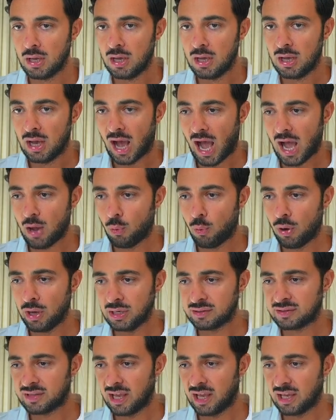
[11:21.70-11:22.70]
I want
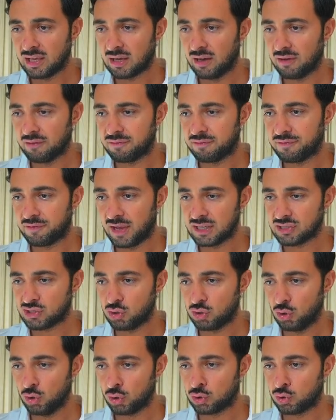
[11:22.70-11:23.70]
to take a fast
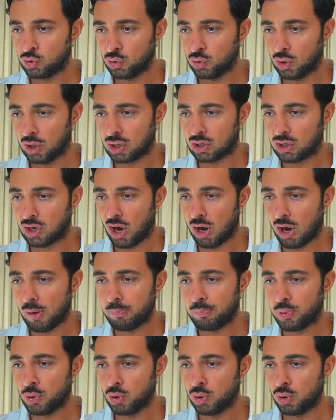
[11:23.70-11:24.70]
look to a
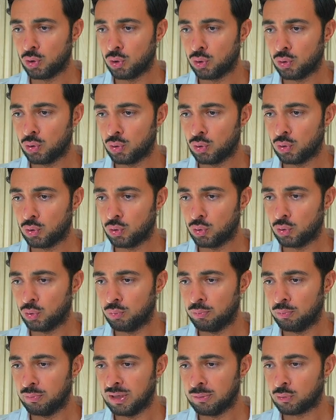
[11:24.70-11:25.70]
couple
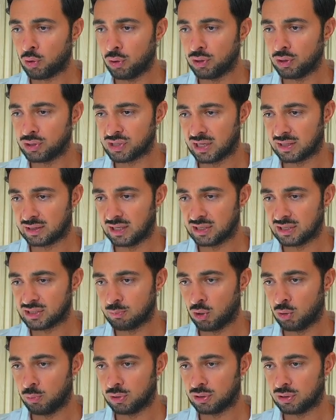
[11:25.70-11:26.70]
meme coins at this
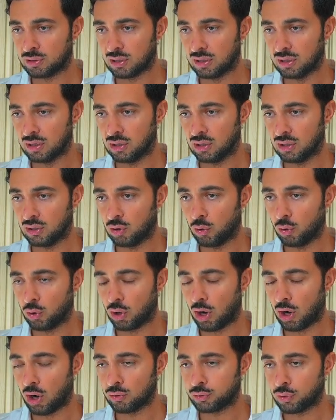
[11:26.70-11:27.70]
moment,
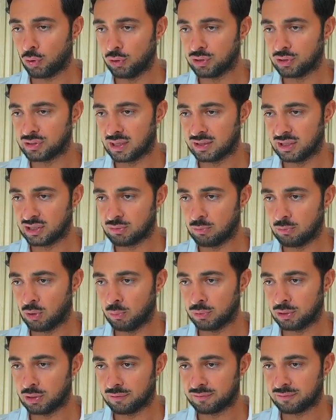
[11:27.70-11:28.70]
or altcoins at this
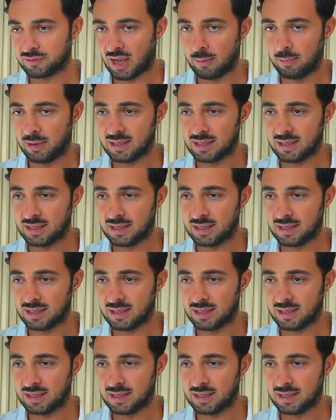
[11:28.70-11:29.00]
moment of time.